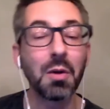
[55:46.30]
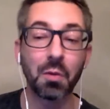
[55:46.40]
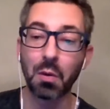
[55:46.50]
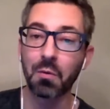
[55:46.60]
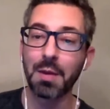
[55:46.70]

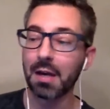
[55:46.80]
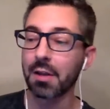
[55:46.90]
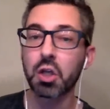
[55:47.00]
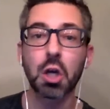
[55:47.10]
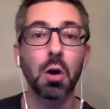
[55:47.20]
thank you, everyone, for
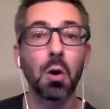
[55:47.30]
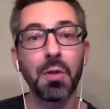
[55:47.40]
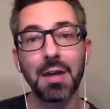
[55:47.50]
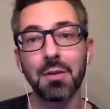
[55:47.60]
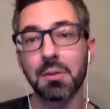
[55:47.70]
being on the
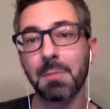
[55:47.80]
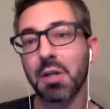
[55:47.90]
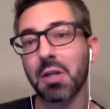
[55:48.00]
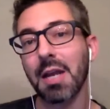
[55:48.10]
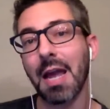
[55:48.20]
show. Thank you
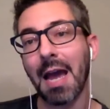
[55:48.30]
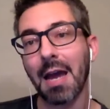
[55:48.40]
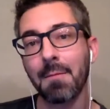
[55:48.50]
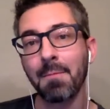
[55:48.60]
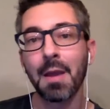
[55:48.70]
especially
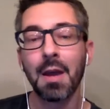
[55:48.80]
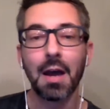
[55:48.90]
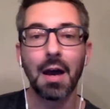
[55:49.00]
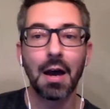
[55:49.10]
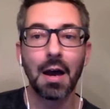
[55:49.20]
to Adam.
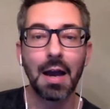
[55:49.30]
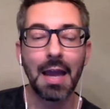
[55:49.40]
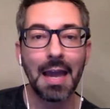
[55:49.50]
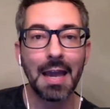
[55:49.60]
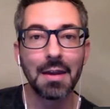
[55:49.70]

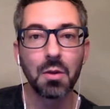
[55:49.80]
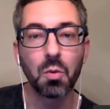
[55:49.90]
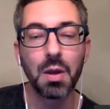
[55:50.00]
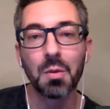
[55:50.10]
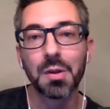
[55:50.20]

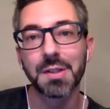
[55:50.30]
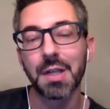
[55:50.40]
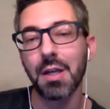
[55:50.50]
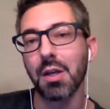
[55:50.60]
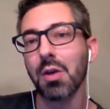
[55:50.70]
And we
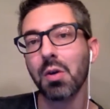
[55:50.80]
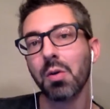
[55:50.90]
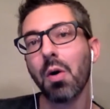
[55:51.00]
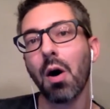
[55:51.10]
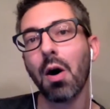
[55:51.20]
will see
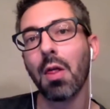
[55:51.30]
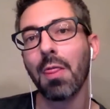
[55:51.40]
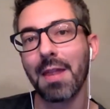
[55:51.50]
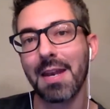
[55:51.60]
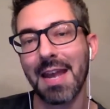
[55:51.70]
you
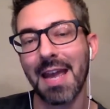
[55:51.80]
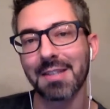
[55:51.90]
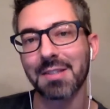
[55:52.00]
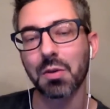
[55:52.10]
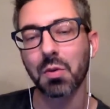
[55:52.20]
on the
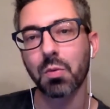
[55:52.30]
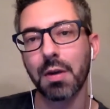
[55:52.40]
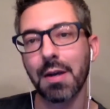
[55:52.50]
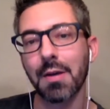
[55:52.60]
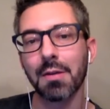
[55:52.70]
next
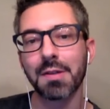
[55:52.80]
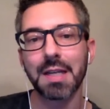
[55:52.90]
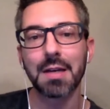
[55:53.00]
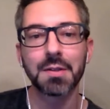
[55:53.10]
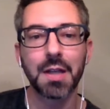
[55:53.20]

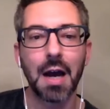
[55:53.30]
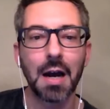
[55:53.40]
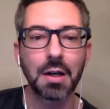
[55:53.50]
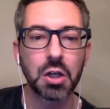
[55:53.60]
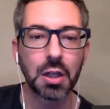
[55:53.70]
Real Sales
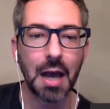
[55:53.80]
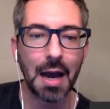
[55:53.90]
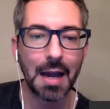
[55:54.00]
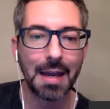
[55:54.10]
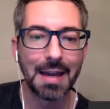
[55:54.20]
Talk,
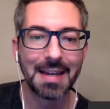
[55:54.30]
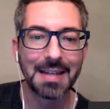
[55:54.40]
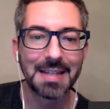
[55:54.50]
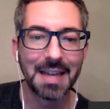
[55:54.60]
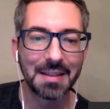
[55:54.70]
July
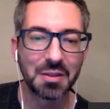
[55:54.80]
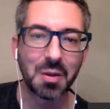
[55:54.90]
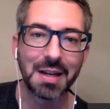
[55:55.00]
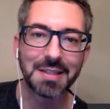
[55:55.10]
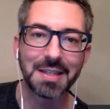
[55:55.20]

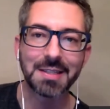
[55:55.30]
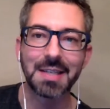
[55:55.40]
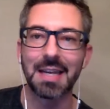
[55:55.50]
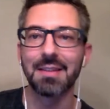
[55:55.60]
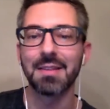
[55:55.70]
10th,
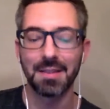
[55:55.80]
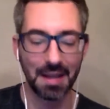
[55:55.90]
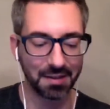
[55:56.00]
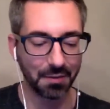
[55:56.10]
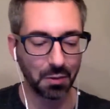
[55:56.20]
2016.
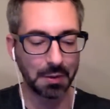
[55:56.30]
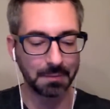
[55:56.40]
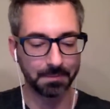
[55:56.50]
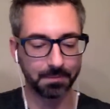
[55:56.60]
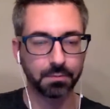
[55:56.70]
Thanks,
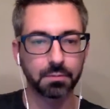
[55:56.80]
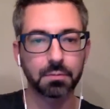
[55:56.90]
everyone.